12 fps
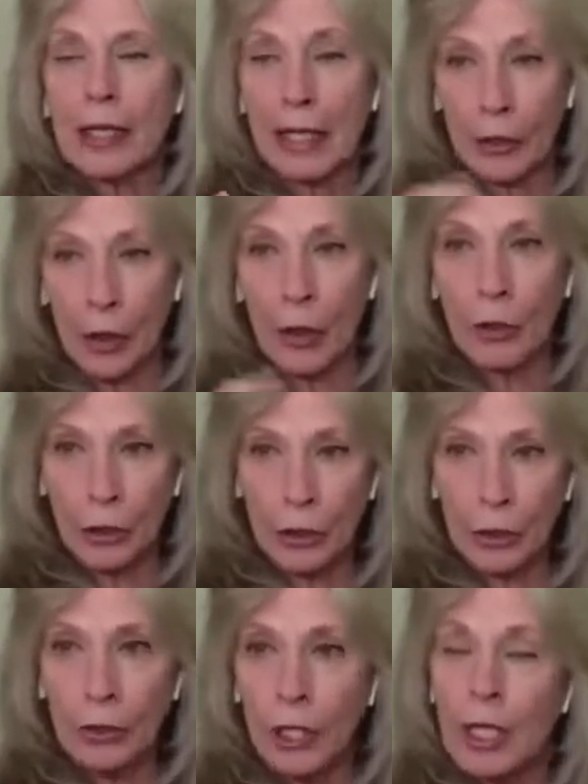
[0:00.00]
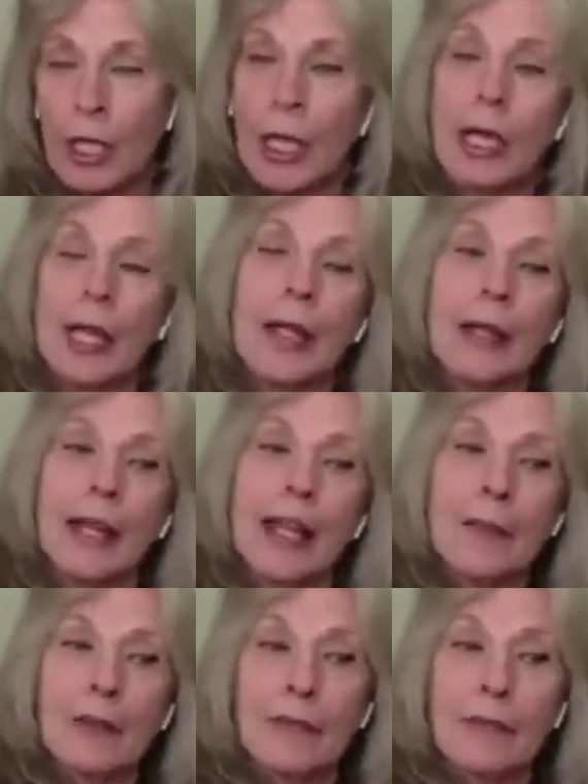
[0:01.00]
that know you and
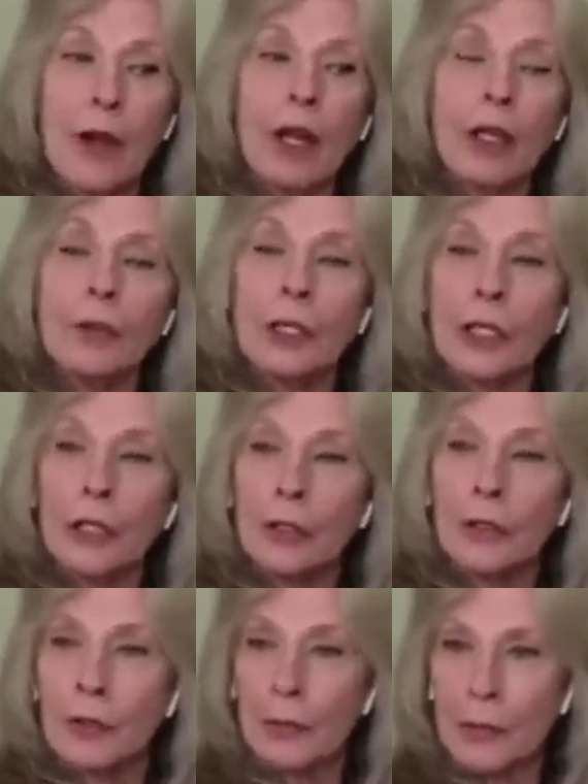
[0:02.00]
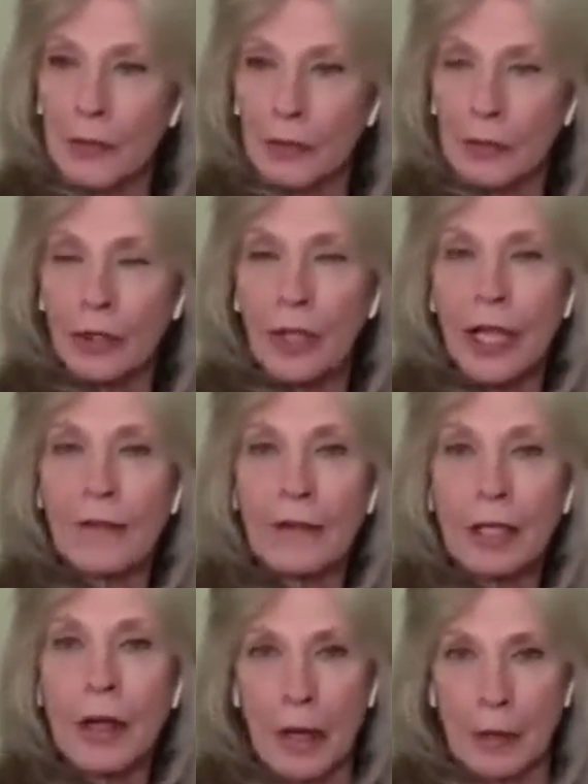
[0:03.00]
that have been following you from different
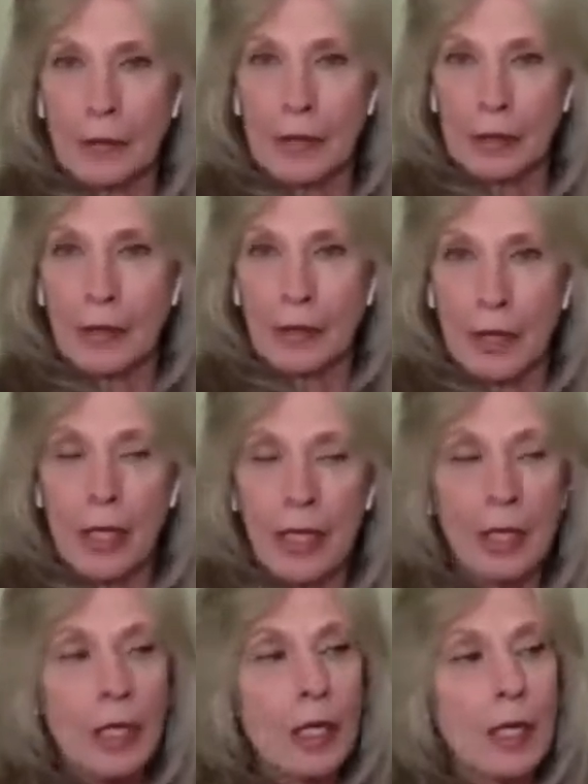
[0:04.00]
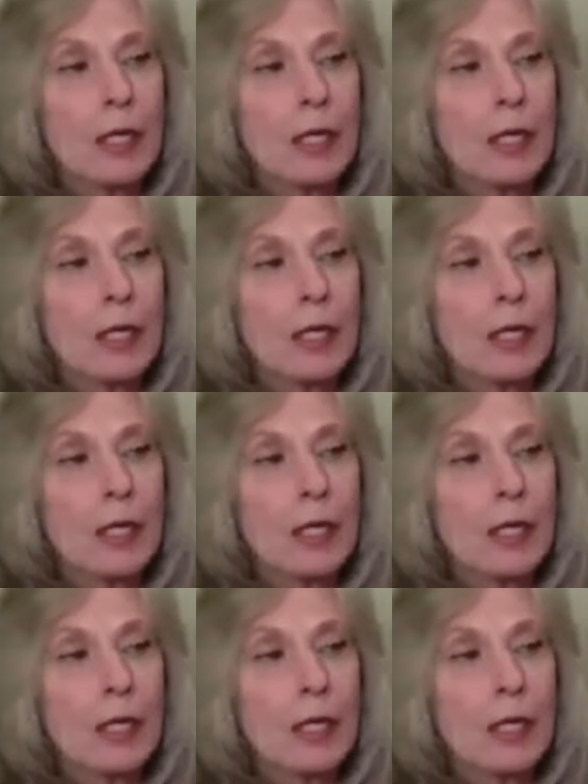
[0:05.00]
lifetimes. All right.